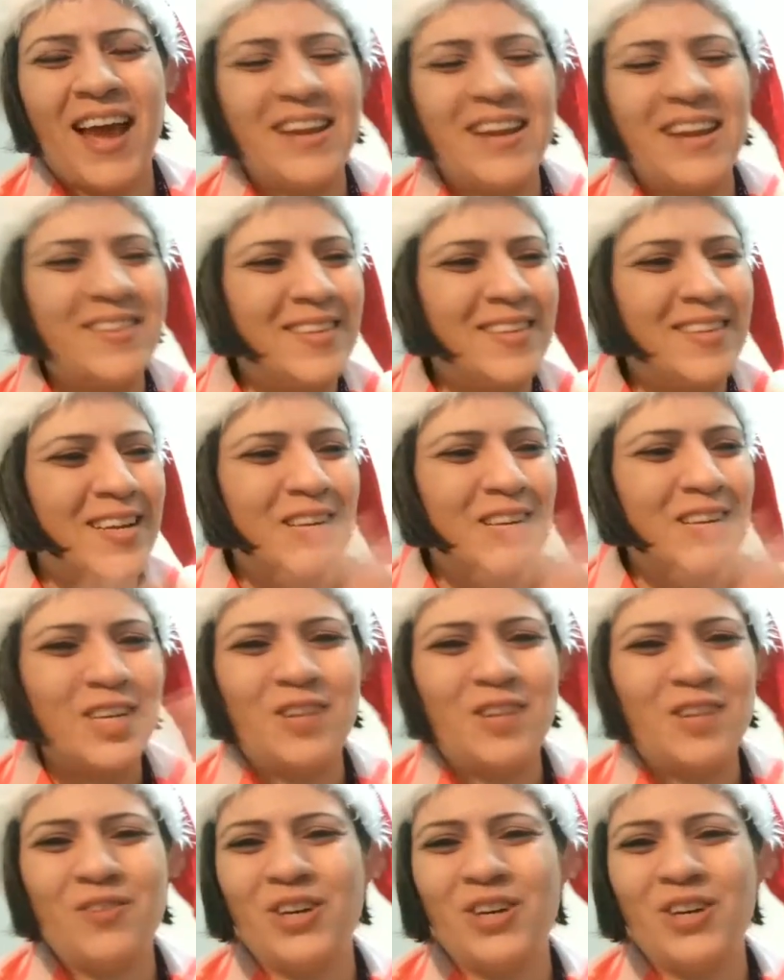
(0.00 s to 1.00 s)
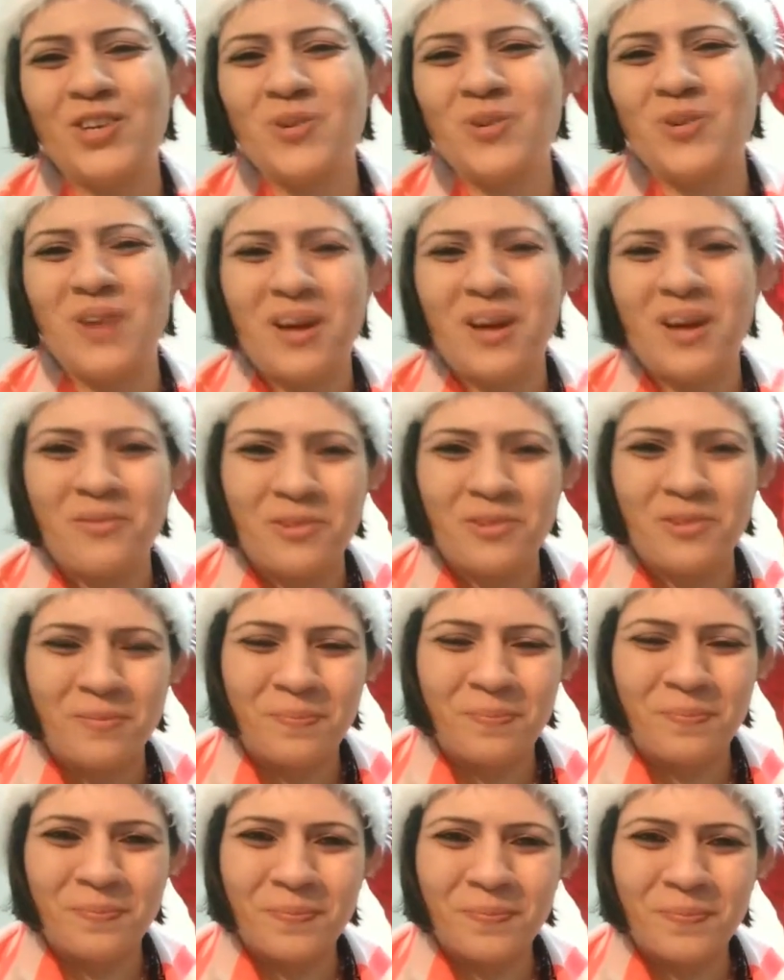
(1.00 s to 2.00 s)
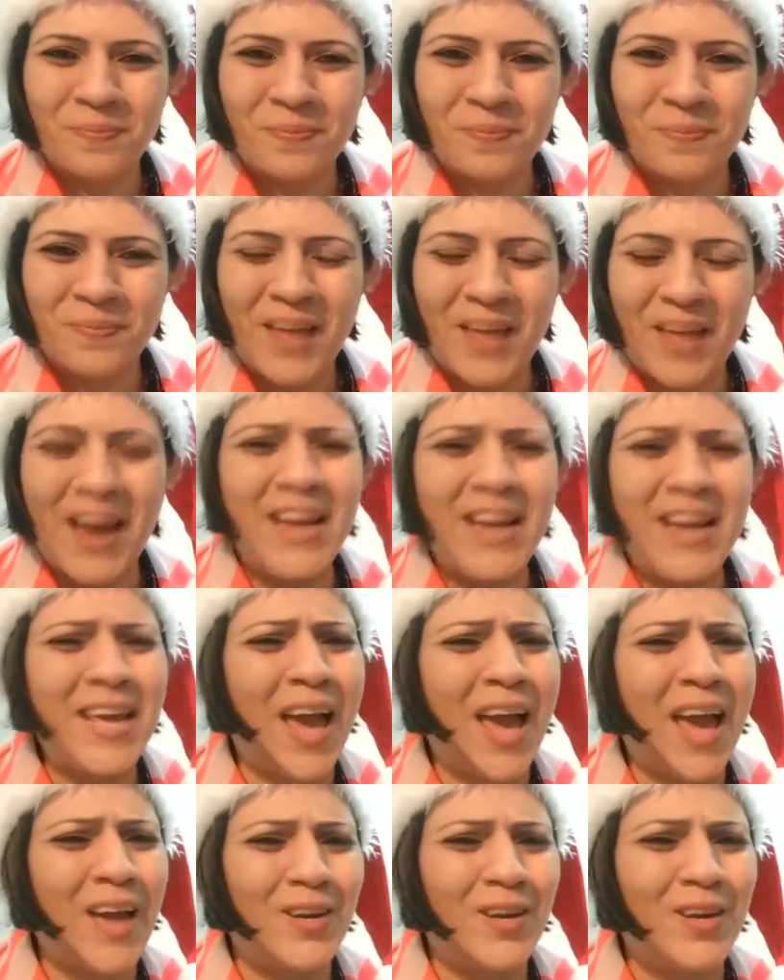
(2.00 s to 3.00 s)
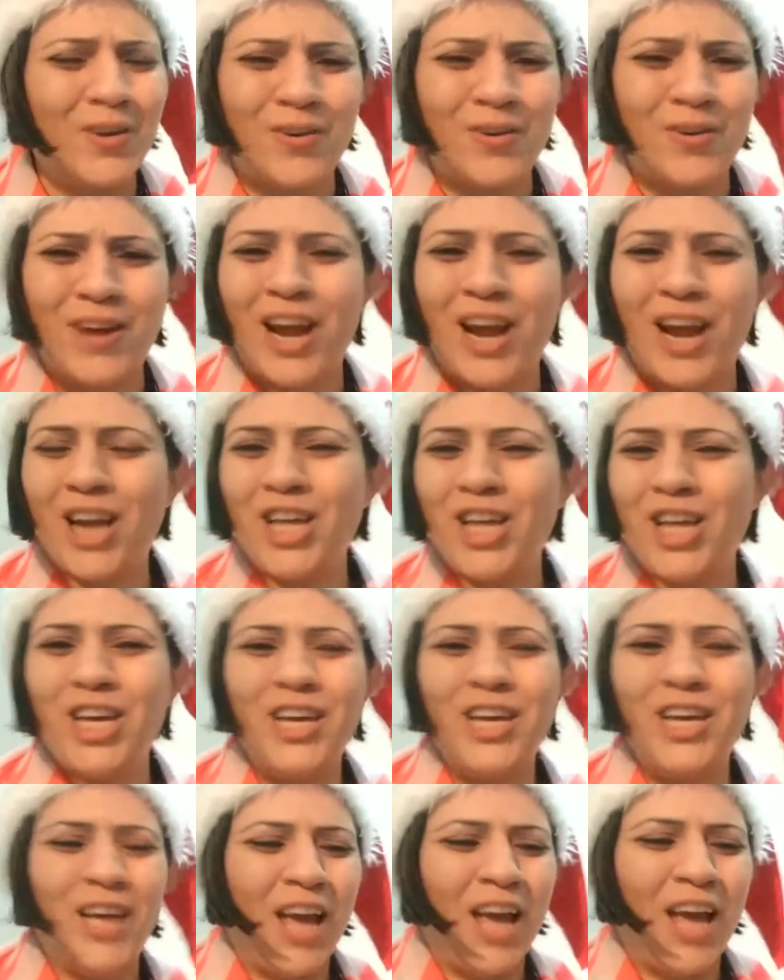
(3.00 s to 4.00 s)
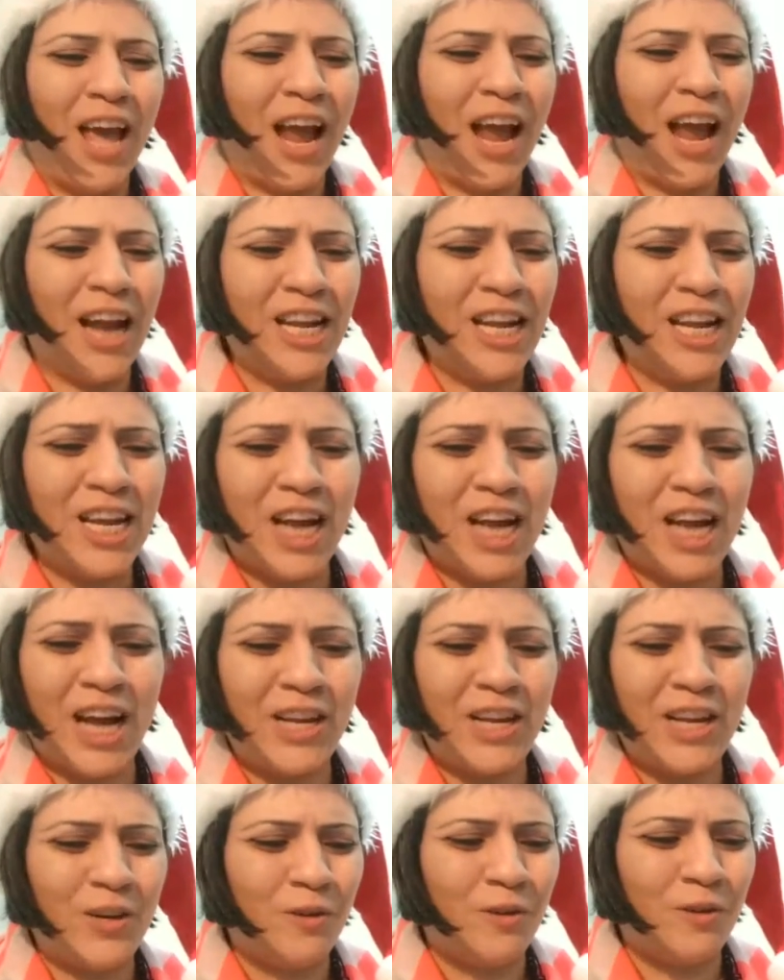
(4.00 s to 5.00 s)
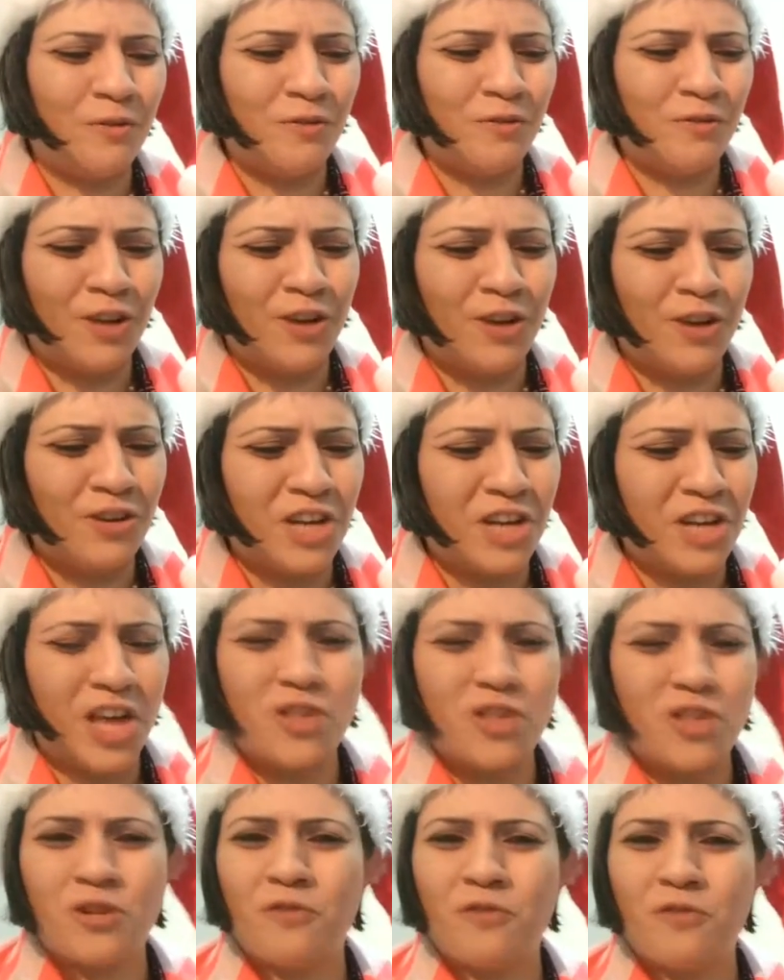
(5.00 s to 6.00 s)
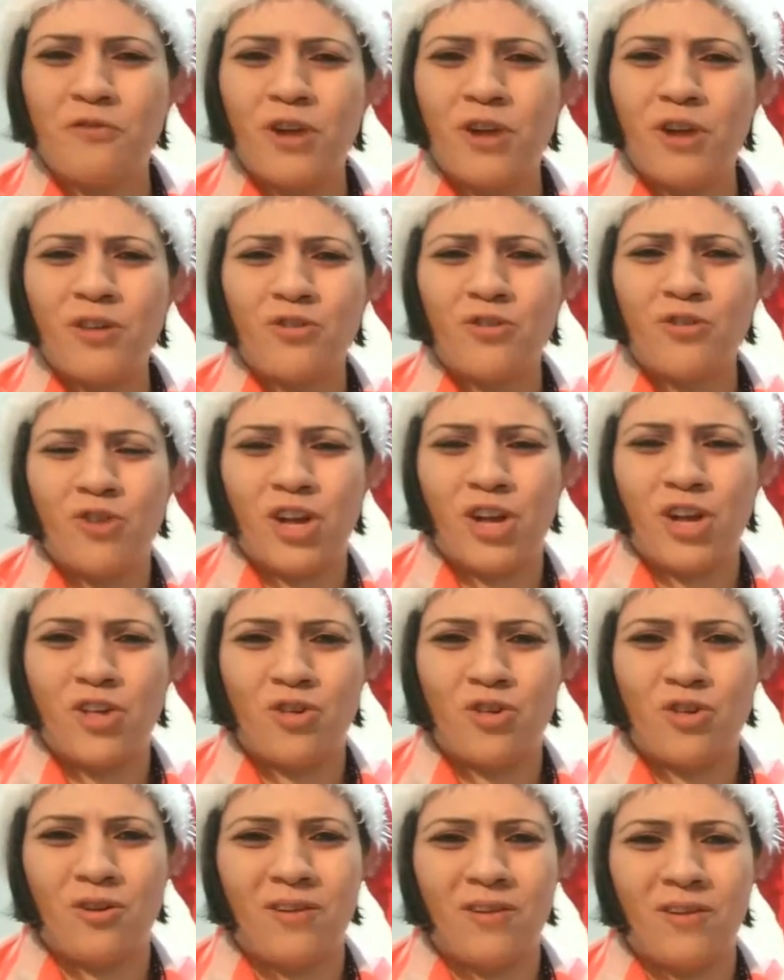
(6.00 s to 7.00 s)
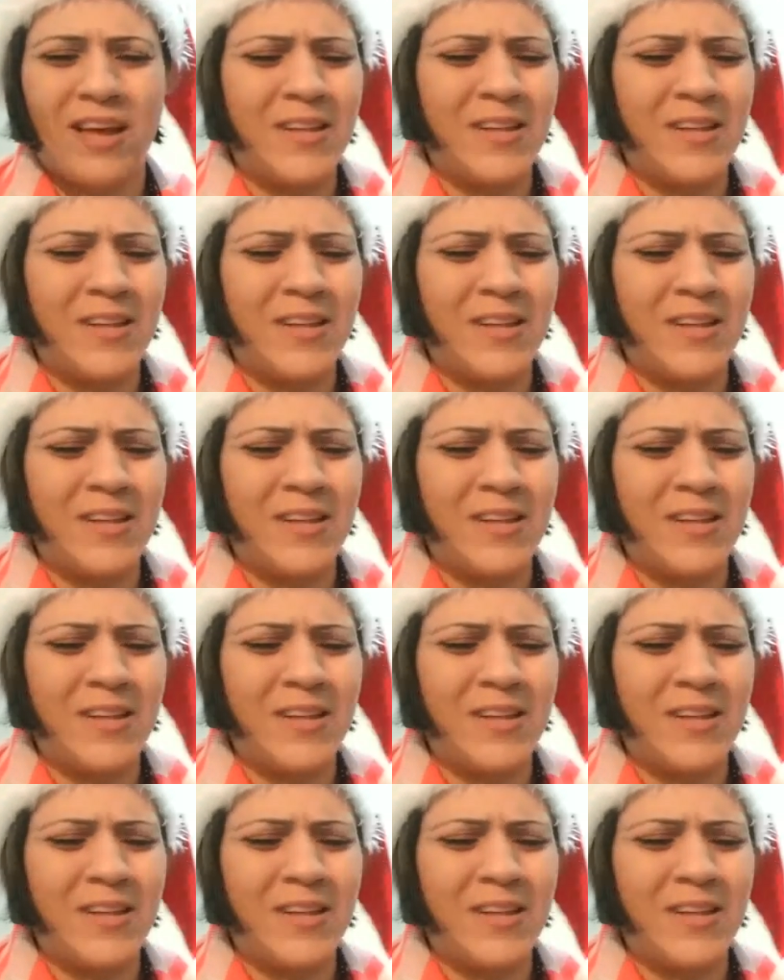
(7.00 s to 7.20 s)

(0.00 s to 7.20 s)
and see it convert to love. Any anger, any kind of irritation, frustration,